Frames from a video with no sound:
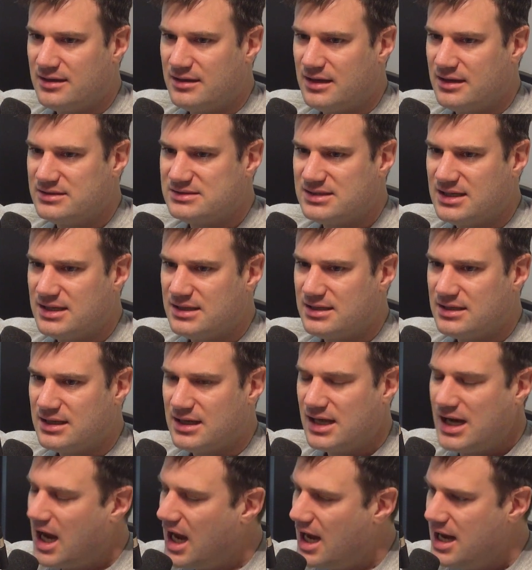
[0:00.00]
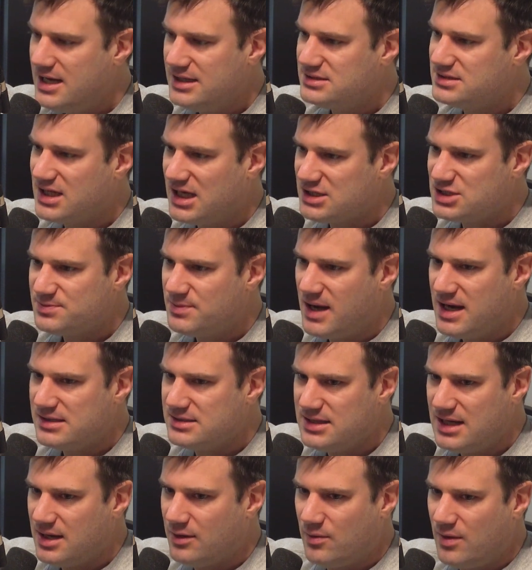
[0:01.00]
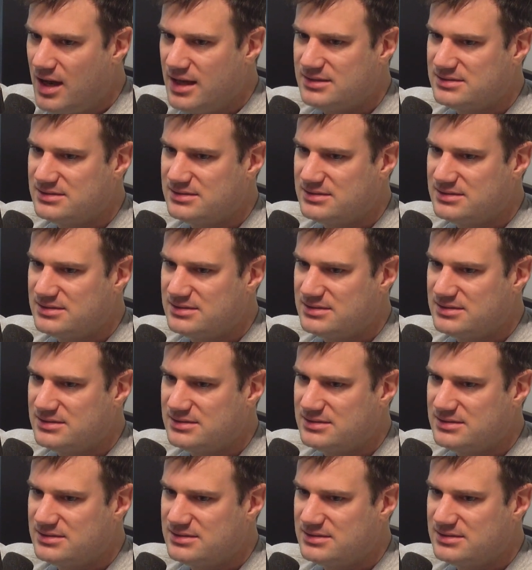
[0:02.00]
And I was like, "Ah, he touched my dick, what?"